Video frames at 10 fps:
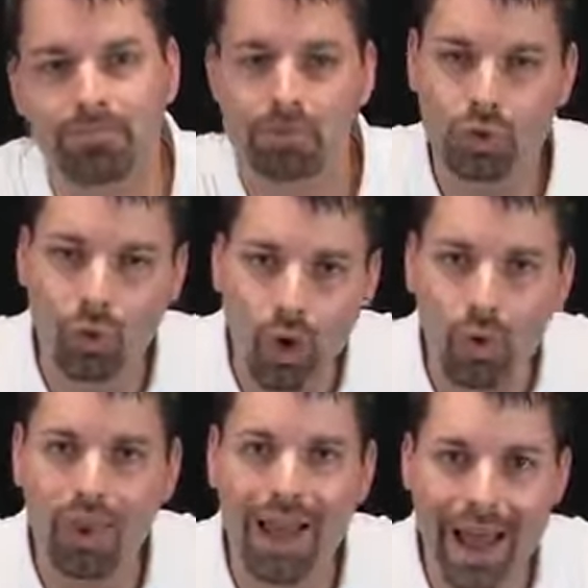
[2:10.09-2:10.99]
So
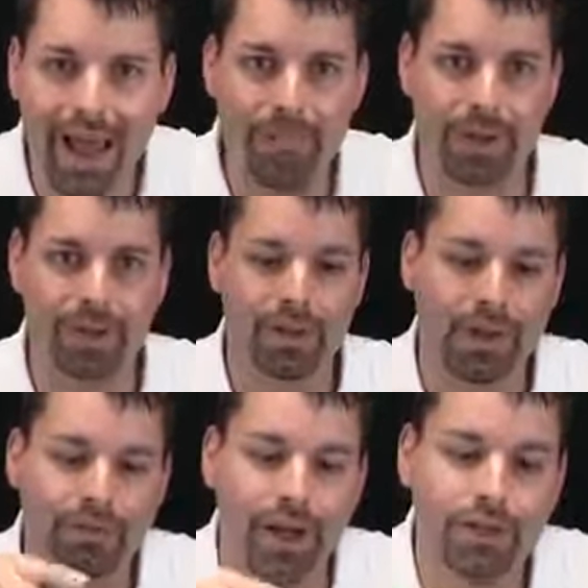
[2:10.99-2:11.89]
what will happen
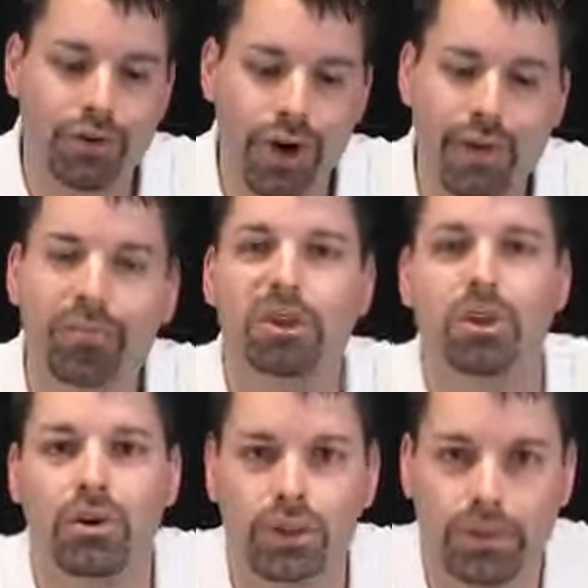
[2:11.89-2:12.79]
if I try and
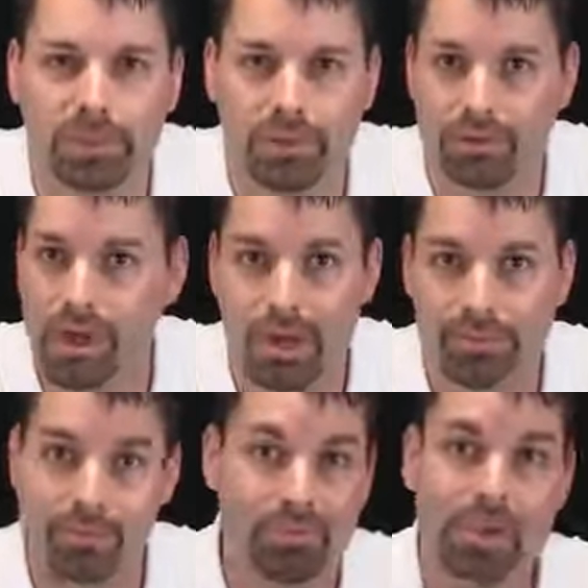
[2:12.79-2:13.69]
blow this balloon up?